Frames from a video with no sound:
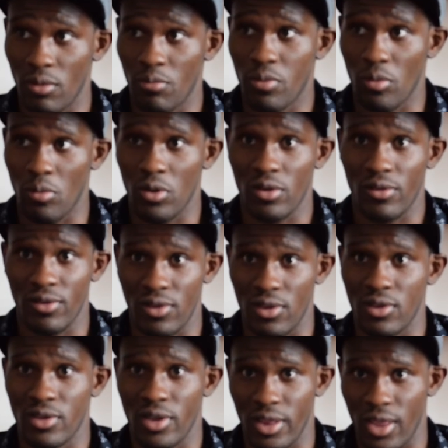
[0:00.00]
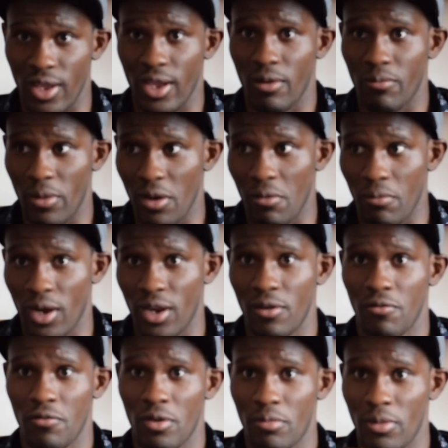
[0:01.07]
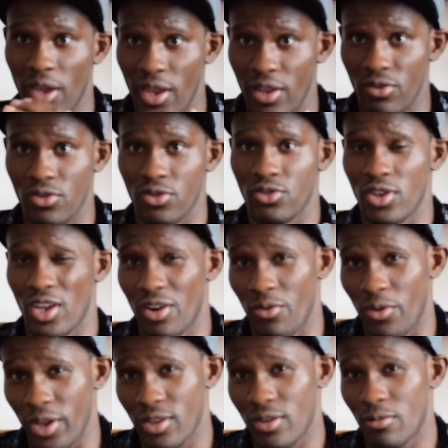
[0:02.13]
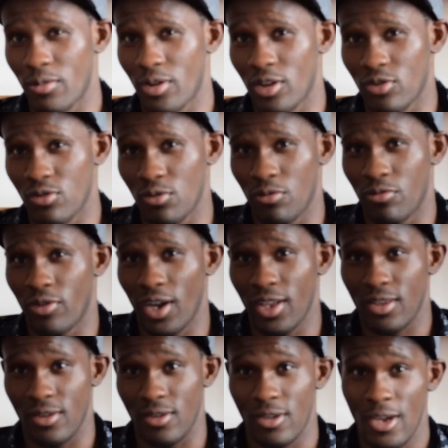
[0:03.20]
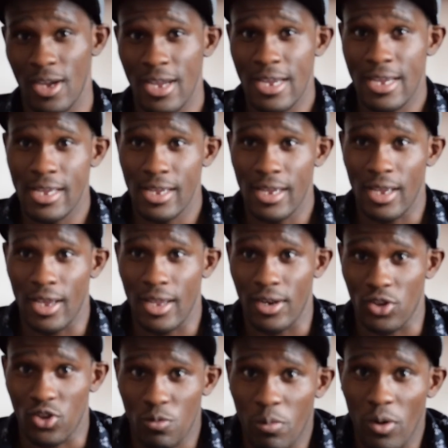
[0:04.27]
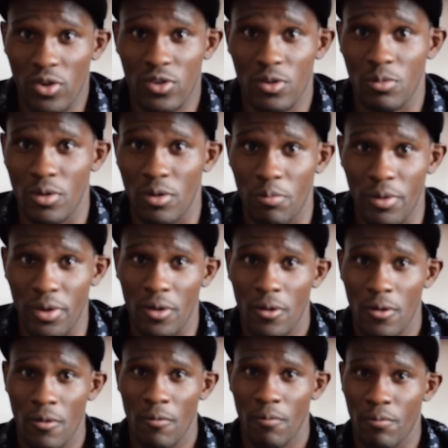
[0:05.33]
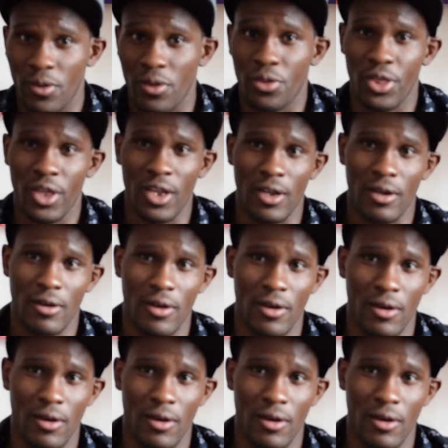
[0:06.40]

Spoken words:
promoter sees that they can make money from the interest generated by the two fighters, and it's possible. But the thing